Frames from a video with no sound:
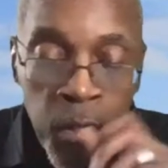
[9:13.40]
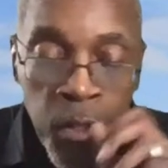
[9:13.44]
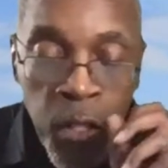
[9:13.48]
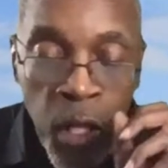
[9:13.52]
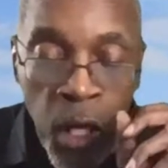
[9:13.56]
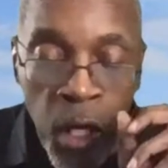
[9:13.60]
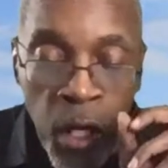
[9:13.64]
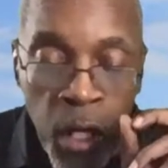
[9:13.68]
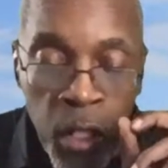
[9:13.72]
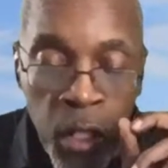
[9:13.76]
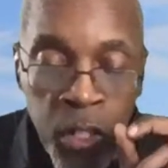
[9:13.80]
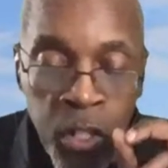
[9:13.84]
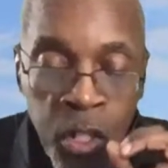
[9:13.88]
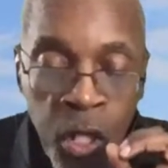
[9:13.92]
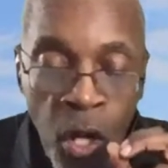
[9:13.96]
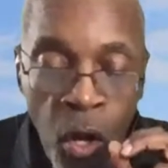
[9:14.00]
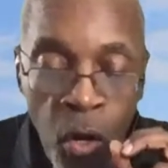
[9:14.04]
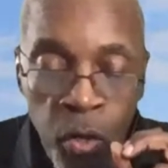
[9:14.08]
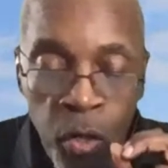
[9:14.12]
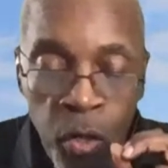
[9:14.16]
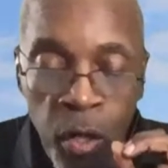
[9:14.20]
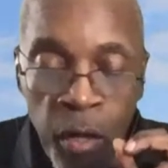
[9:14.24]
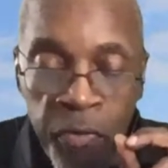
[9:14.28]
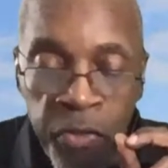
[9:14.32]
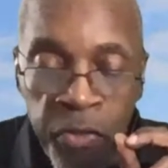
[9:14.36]
A
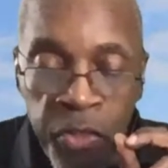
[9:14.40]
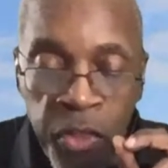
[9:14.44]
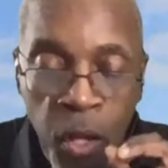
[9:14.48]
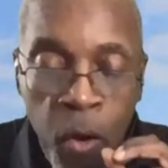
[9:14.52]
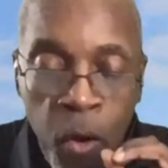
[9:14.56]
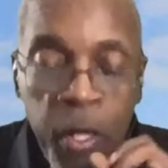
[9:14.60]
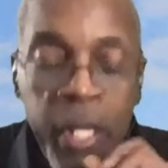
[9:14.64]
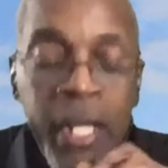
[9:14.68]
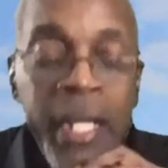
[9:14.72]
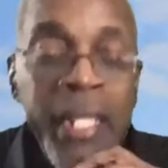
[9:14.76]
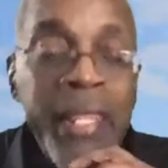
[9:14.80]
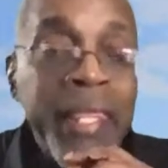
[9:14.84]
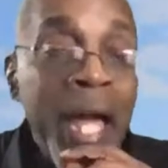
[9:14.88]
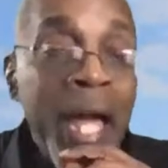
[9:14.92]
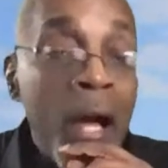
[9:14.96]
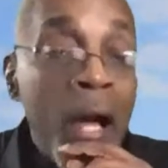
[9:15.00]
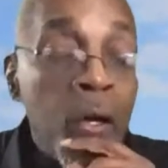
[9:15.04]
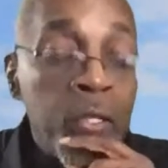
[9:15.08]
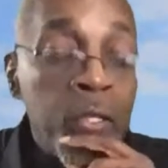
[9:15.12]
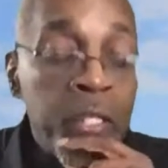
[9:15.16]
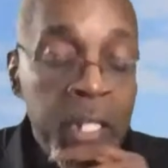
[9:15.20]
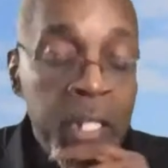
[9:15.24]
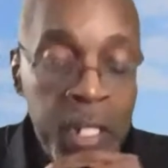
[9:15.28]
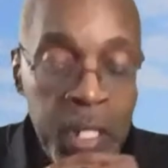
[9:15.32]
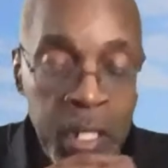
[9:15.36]
total of
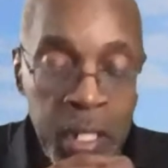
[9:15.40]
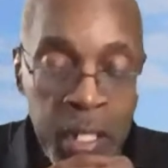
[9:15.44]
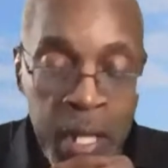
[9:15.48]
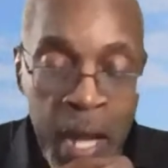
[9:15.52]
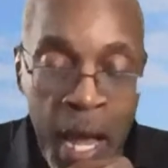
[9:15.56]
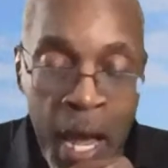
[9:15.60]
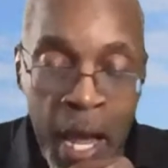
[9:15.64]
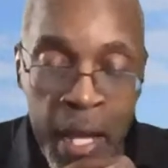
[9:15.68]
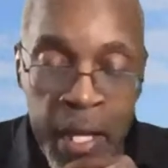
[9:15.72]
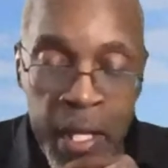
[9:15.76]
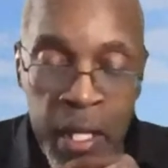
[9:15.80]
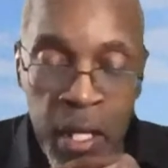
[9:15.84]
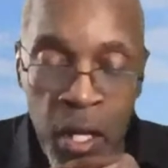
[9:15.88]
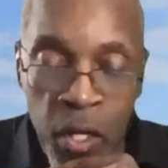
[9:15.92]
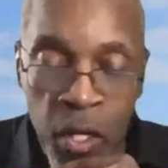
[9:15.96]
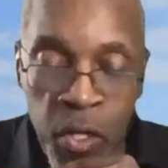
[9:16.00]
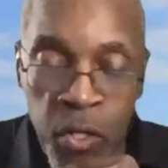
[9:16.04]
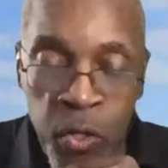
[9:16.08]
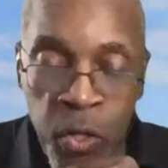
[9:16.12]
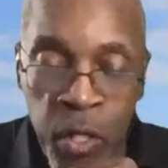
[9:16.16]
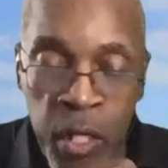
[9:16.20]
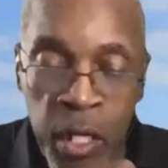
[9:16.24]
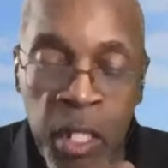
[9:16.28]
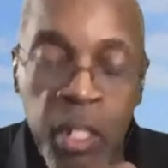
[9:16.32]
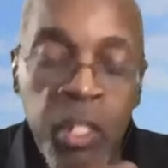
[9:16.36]

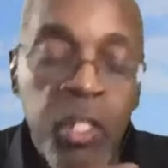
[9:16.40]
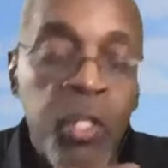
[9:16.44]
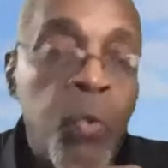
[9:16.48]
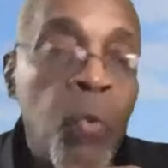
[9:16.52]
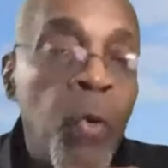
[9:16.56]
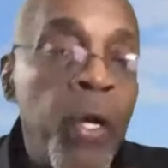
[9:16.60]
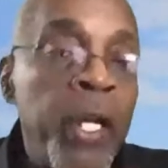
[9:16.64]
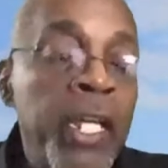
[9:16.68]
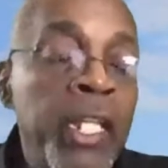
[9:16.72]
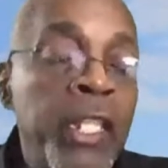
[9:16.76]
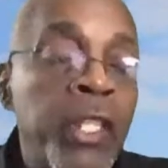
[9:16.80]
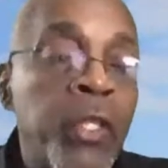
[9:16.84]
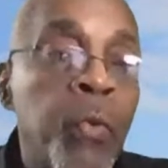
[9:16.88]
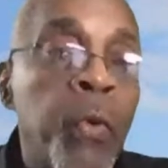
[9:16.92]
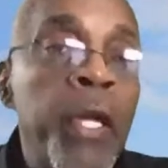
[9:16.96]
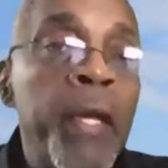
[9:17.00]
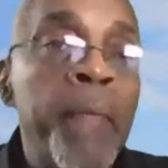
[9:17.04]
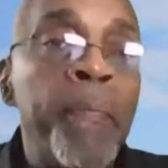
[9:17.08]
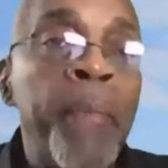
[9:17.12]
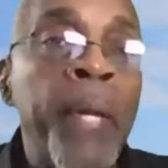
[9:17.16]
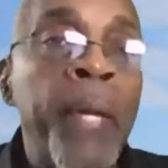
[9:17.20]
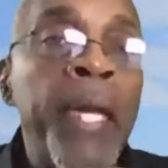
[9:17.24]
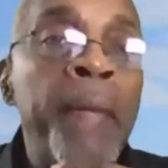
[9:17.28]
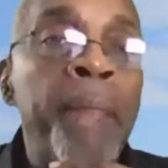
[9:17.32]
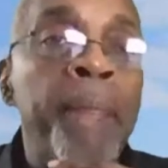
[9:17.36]
30,923
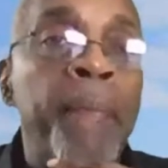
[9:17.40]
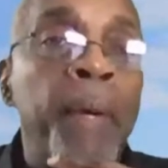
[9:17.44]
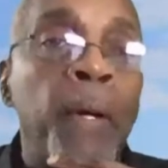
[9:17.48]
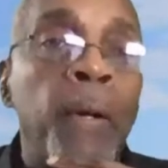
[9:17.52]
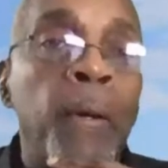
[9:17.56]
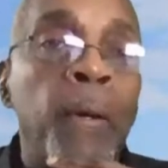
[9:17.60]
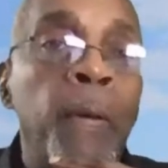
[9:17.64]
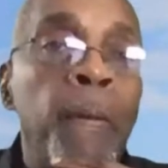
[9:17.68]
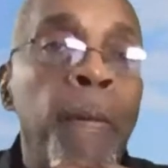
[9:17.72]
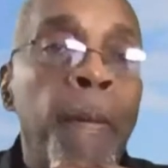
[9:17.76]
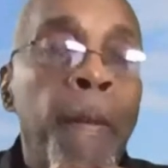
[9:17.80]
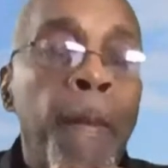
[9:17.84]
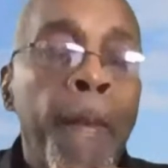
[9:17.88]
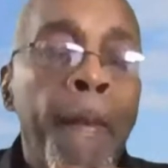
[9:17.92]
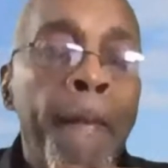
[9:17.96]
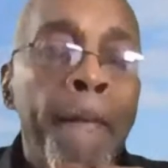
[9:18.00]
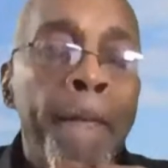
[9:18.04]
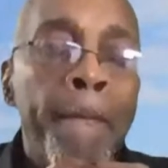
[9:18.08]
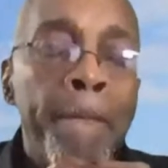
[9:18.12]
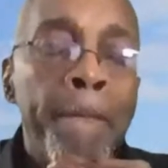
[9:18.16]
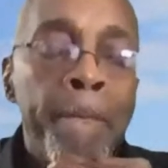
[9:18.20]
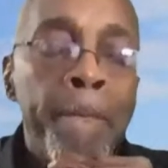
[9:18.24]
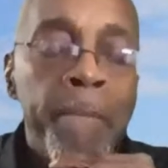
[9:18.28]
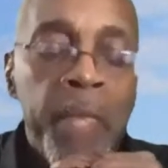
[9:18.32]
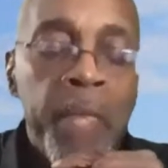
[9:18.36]
people
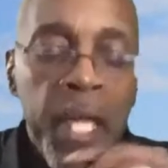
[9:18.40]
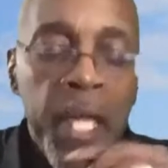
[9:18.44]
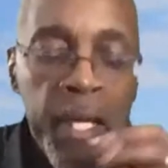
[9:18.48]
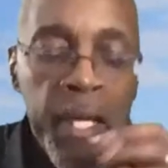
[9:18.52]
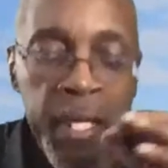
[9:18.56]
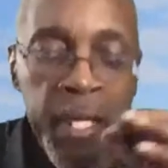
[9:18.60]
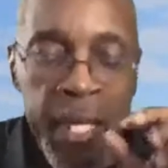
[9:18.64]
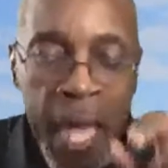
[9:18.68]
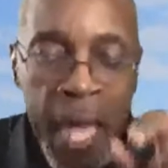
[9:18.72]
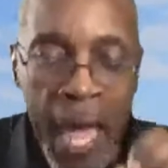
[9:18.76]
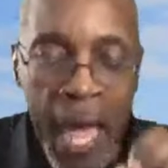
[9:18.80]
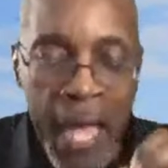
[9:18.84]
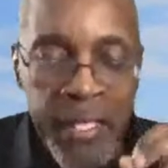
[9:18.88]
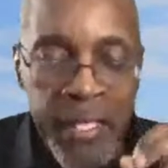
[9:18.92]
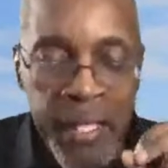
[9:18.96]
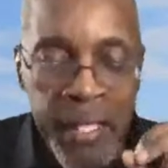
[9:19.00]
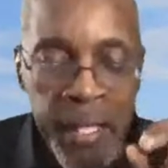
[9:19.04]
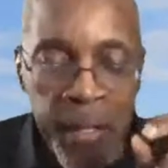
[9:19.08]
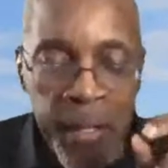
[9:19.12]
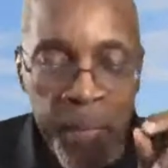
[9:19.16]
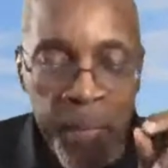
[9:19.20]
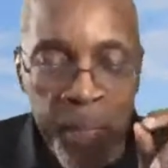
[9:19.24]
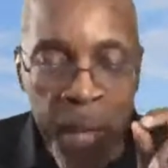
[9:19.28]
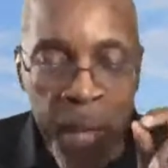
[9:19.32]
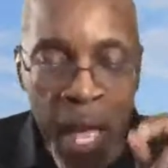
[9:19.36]
casted
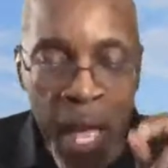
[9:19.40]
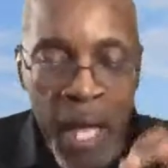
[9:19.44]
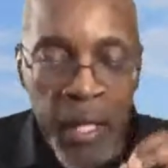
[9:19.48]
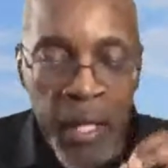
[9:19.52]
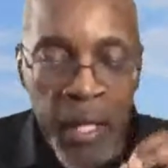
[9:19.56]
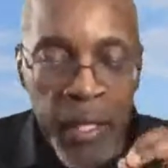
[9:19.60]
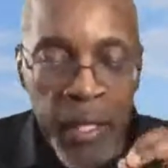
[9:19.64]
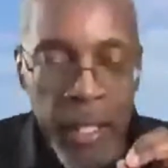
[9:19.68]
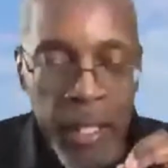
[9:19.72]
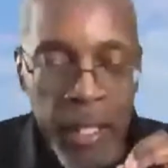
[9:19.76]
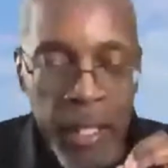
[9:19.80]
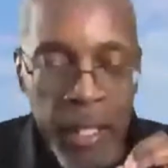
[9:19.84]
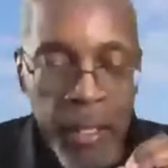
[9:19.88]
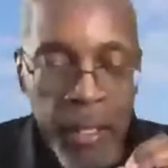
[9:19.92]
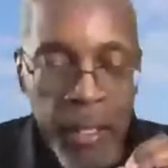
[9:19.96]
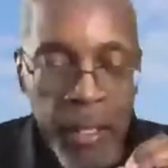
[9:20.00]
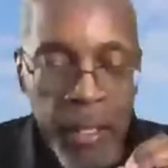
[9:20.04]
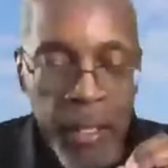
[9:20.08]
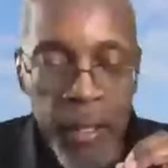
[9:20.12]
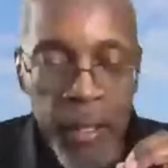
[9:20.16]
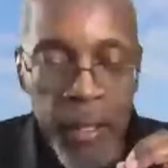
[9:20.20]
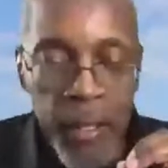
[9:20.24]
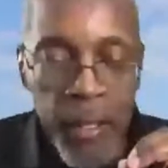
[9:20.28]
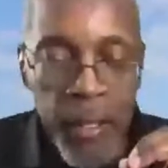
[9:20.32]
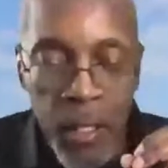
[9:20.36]
a ballot
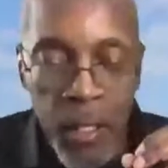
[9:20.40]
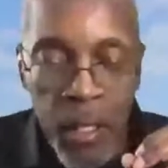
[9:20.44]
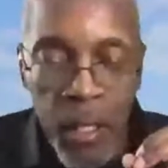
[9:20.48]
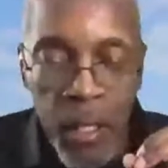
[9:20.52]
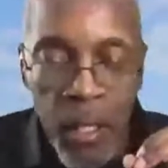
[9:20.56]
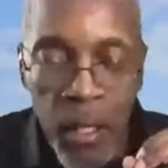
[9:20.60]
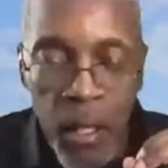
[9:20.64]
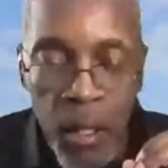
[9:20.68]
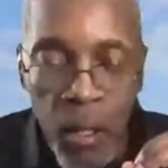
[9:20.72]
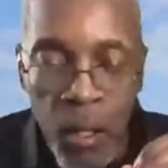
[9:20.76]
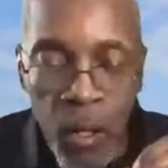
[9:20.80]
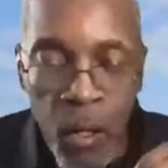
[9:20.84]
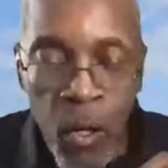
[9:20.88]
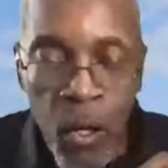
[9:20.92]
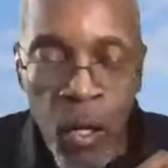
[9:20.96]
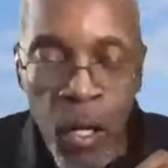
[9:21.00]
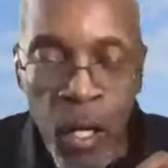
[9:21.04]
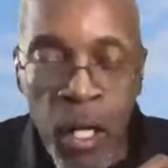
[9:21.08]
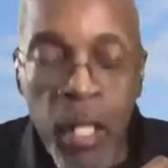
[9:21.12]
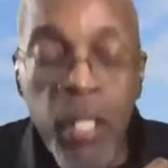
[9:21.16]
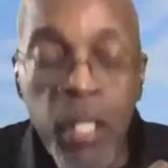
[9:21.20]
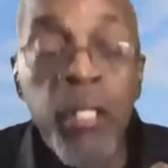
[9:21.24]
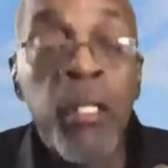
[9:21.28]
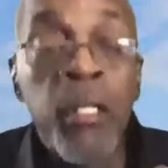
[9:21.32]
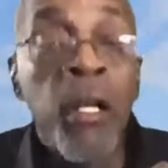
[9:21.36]

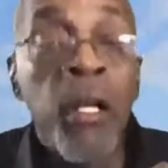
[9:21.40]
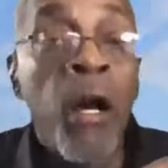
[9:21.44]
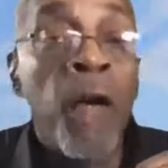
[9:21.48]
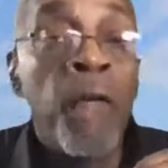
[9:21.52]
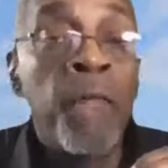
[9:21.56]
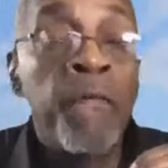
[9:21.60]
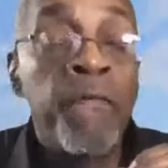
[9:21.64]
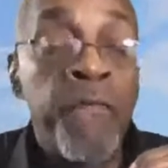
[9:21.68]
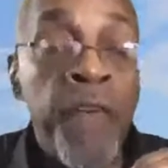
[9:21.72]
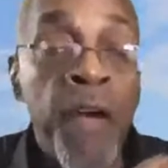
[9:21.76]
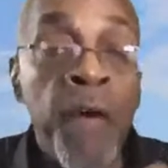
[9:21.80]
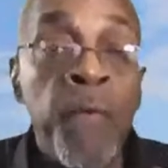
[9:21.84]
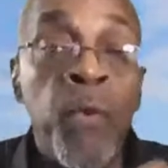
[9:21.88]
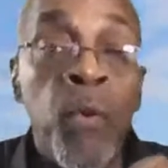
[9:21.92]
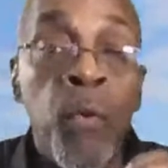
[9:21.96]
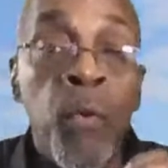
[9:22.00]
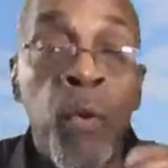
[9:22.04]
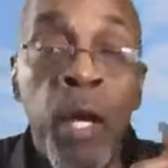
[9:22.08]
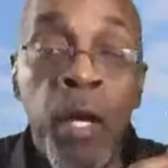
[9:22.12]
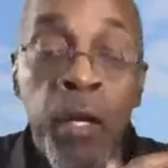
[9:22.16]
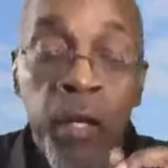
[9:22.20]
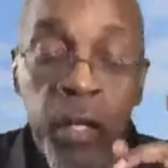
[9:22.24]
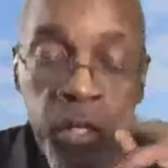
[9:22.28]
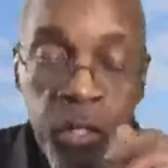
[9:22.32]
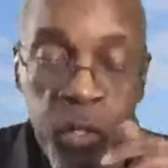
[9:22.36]
on
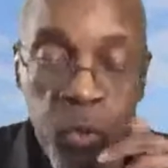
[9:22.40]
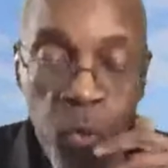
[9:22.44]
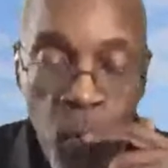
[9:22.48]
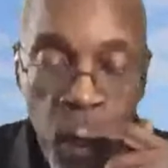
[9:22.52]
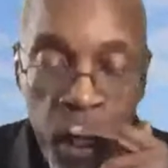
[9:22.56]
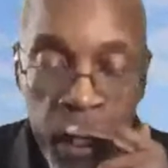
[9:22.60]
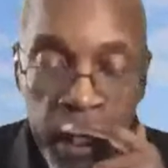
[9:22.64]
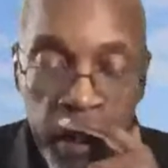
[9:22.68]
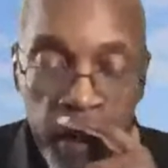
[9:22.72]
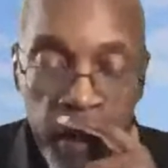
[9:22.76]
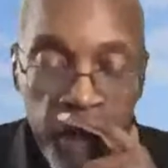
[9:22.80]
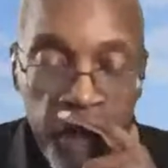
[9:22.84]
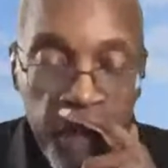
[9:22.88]
February the 20th.